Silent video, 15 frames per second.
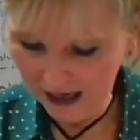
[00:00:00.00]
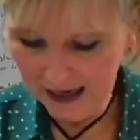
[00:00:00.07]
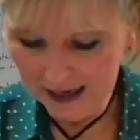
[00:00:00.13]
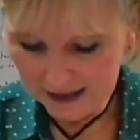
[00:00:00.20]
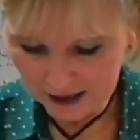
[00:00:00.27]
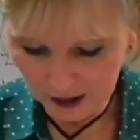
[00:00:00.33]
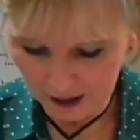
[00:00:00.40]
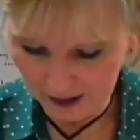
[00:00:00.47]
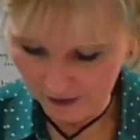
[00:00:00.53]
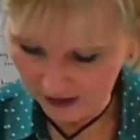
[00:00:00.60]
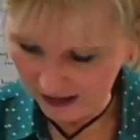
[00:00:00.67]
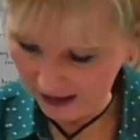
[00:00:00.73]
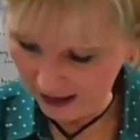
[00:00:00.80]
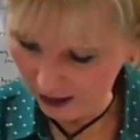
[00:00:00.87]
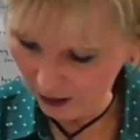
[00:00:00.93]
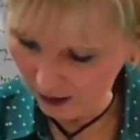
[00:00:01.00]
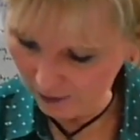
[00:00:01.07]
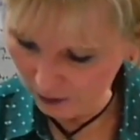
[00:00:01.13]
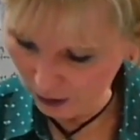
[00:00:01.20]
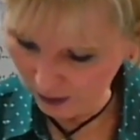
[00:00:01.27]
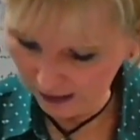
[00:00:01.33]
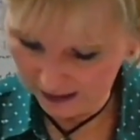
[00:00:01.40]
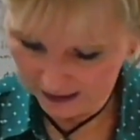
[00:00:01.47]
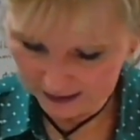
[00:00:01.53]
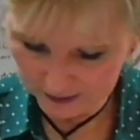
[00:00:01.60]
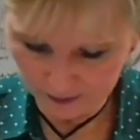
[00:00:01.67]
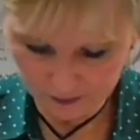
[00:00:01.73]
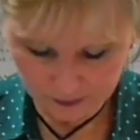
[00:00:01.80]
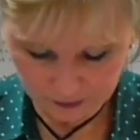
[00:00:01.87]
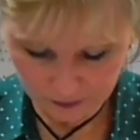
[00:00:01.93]
So everything here I'm doing is,
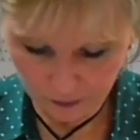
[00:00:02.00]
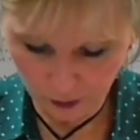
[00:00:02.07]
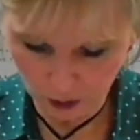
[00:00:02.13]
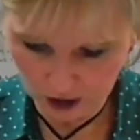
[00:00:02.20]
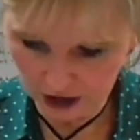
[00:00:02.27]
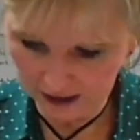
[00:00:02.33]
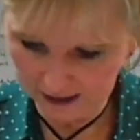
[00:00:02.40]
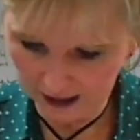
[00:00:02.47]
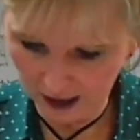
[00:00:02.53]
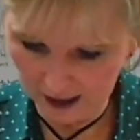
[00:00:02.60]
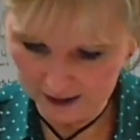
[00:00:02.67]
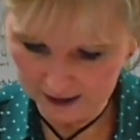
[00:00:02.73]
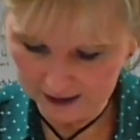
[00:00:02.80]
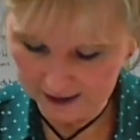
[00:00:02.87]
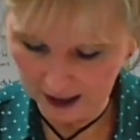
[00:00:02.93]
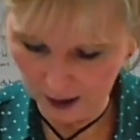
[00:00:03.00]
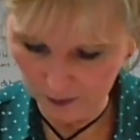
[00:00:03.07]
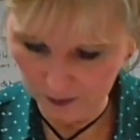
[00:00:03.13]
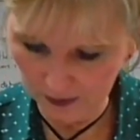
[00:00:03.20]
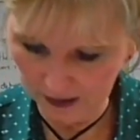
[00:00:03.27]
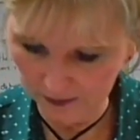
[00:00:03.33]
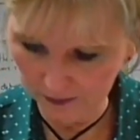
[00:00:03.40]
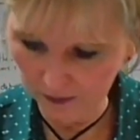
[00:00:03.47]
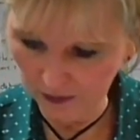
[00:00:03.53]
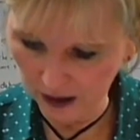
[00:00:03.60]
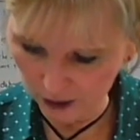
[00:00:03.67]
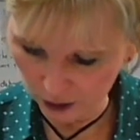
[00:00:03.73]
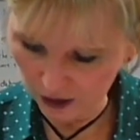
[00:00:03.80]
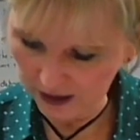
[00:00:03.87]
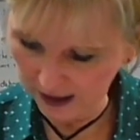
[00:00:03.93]
fortunately, God has helped me
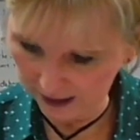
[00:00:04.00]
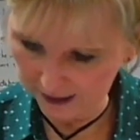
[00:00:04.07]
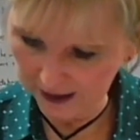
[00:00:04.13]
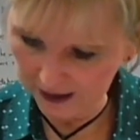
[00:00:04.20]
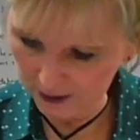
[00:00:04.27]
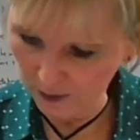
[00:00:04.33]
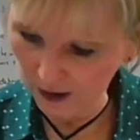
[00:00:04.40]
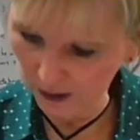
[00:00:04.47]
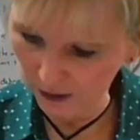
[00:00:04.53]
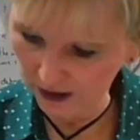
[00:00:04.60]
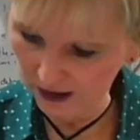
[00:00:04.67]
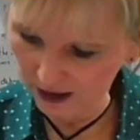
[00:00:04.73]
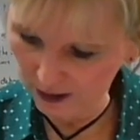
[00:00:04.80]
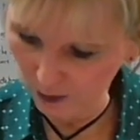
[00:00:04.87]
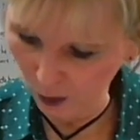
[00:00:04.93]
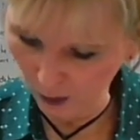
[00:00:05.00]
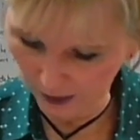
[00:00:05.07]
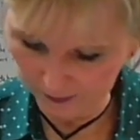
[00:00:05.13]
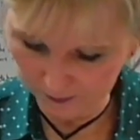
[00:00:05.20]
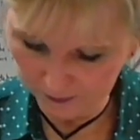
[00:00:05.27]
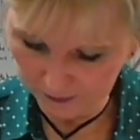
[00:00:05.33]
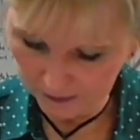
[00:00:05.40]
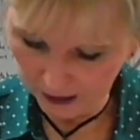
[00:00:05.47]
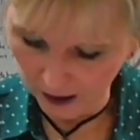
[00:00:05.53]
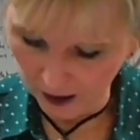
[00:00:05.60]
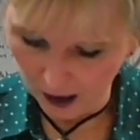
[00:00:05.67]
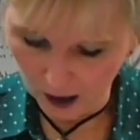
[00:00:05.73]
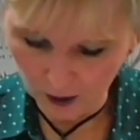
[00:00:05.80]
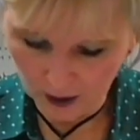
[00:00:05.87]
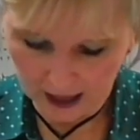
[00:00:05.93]
understand things better at this point.
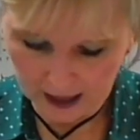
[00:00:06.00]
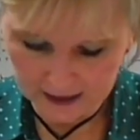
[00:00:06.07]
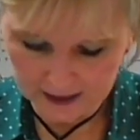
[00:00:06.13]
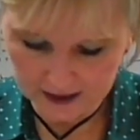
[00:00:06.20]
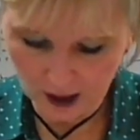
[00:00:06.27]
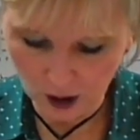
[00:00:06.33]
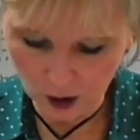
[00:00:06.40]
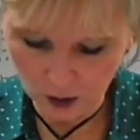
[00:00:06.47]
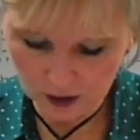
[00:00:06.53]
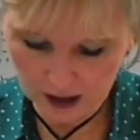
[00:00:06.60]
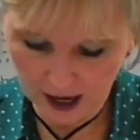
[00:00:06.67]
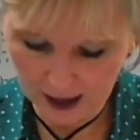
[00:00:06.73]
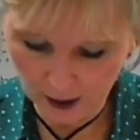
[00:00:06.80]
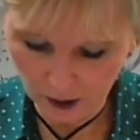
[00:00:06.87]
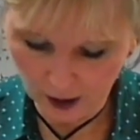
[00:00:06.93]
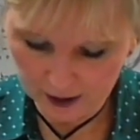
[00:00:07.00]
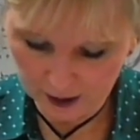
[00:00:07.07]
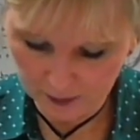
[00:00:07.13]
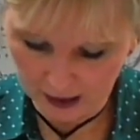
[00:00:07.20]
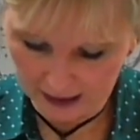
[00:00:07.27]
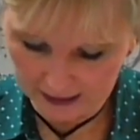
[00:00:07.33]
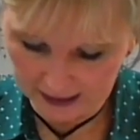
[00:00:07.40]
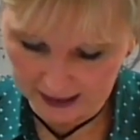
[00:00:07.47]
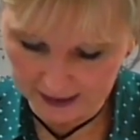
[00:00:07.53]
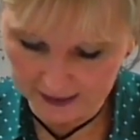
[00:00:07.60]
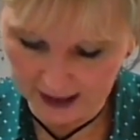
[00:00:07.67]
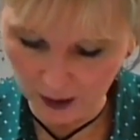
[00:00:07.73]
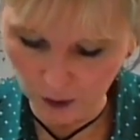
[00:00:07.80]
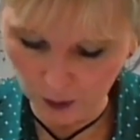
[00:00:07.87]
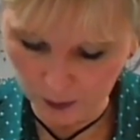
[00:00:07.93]
Okay, so Tyre on the mainland,
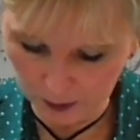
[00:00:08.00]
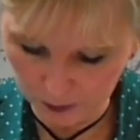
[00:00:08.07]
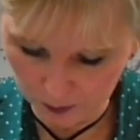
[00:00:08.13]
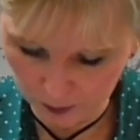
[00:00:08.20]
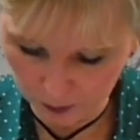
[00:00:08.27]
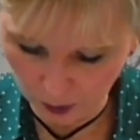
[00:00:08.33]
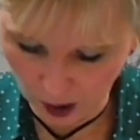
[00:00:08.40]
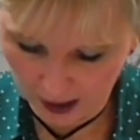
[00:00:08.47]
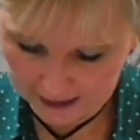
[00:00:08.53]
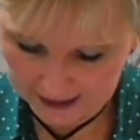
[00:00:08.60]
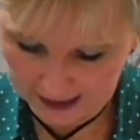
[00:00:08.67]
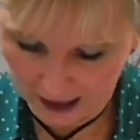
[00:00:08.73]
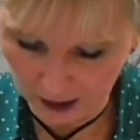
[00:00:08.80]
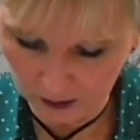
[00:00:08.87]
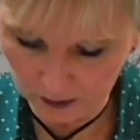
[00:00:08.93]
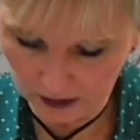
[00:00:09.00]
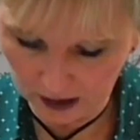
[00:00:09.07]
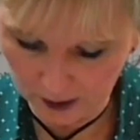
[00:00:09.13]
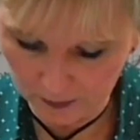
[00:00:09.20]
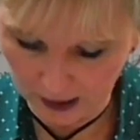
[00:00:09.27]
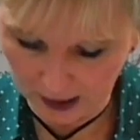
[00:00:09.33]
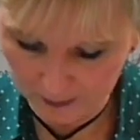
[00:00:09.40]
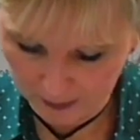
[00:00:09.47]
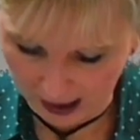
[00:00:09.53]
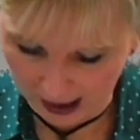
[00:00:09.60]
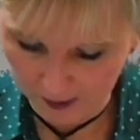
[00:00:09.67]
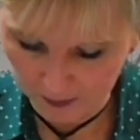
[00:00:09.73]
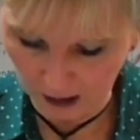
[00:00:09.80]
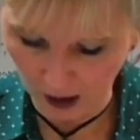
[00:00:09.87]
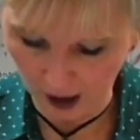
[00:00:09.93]
they will be brought down by
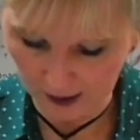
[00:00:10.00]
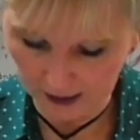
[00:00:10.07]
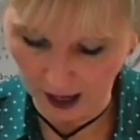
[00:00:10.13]
Babylon.